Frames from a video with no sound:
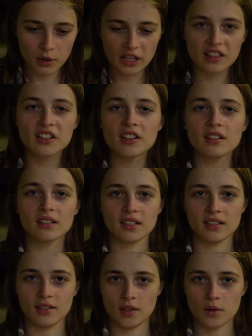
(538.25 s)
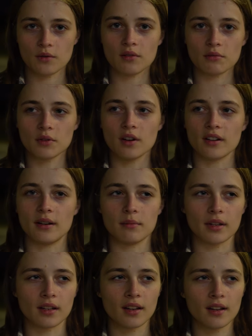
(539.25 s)
clearly, you know, the road. I'm
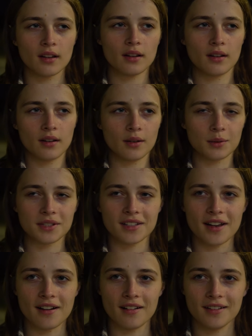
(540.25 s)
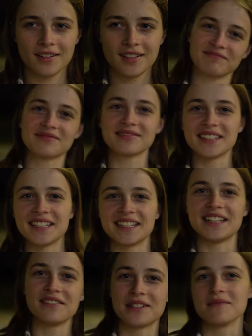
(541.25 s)
like, what the hell? No,
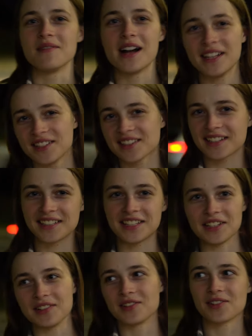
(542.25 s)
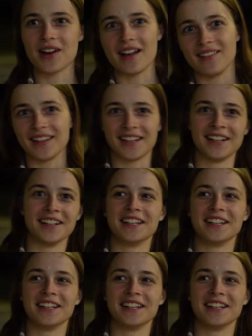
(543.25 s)
never mind, just continue driving.